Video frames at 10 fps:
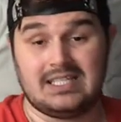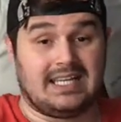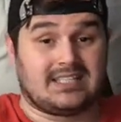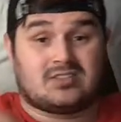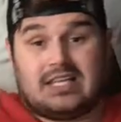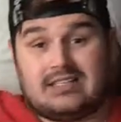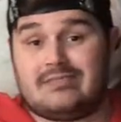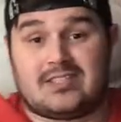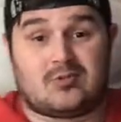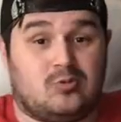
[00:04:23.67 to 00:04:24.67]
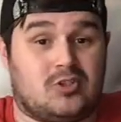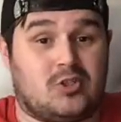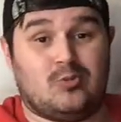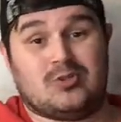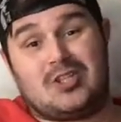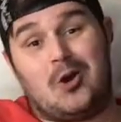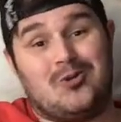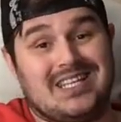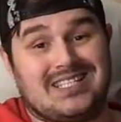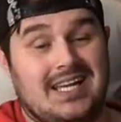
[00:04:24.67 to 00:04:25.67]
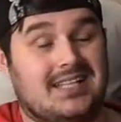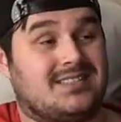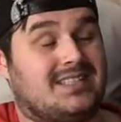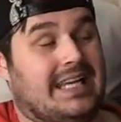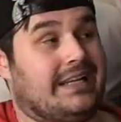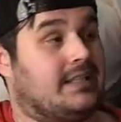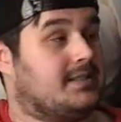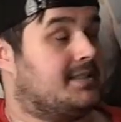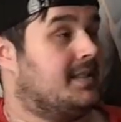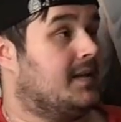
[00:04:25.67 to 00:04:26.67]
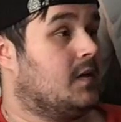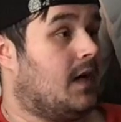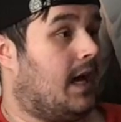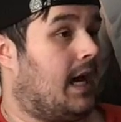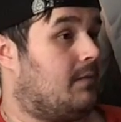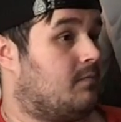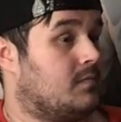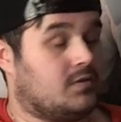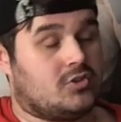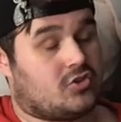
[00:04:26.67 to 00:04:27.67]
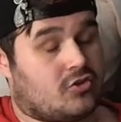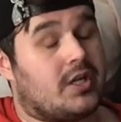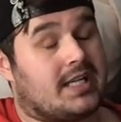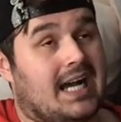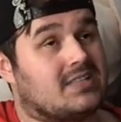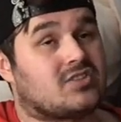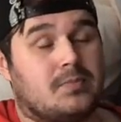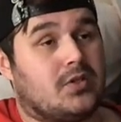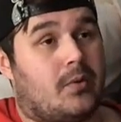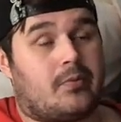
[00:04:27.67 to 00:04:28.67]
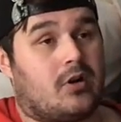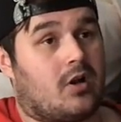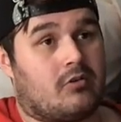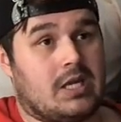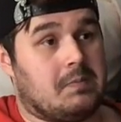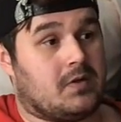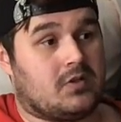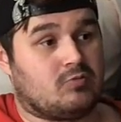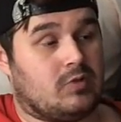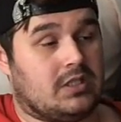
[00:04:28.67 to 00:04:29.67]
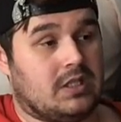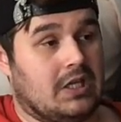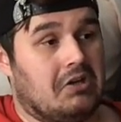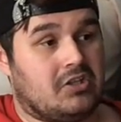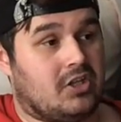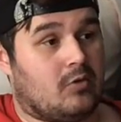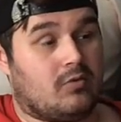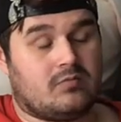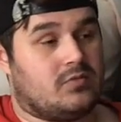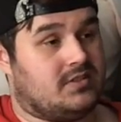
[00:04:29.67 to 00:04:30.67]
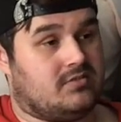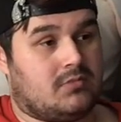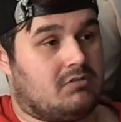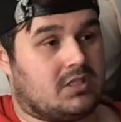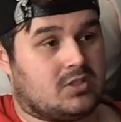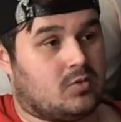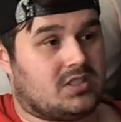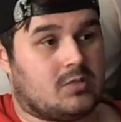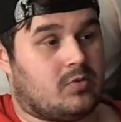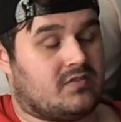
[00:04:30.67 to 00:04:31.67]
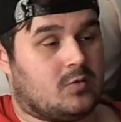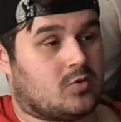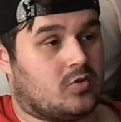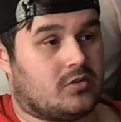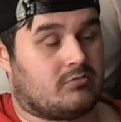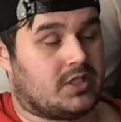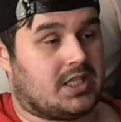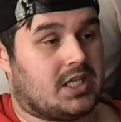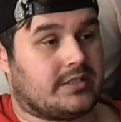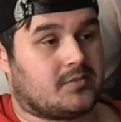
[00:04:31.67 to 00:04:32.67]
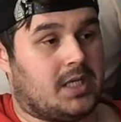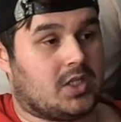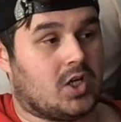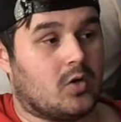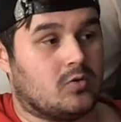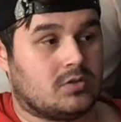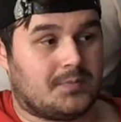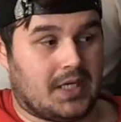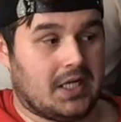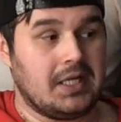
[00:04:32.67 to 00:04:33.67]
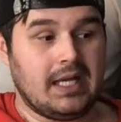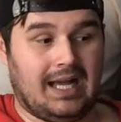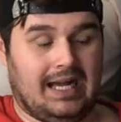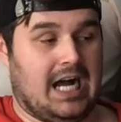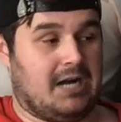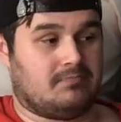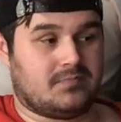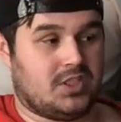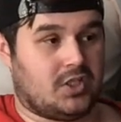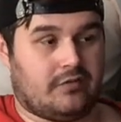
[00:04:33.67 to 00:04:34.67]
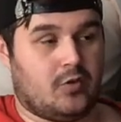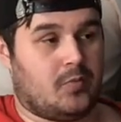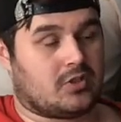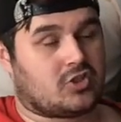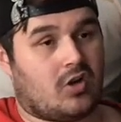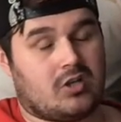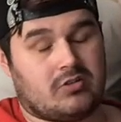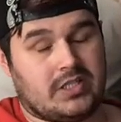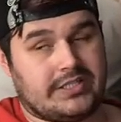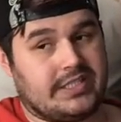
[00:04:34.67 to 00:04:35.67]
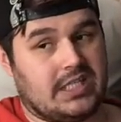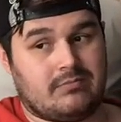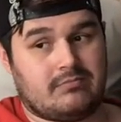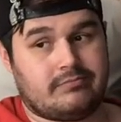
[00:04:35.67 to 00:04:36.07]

it's all to do with dough these days, isn't it? And it's striker has to be the priority because we don't get it twisted. We've still scored a ridiculous amount of goals, but if you put a striker in this team,